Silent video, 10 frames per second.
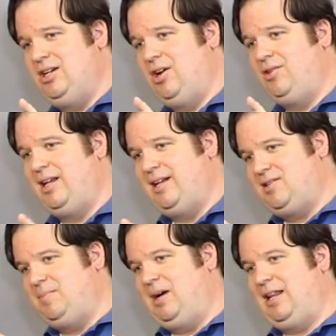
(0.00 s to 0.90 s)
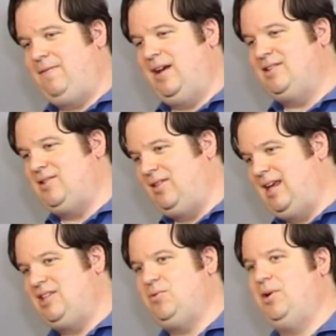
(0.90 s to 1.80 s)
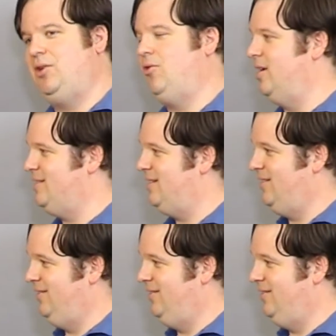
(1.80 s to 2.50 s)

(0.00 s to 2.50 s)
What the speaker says: note that had smiley face and thanks written across it.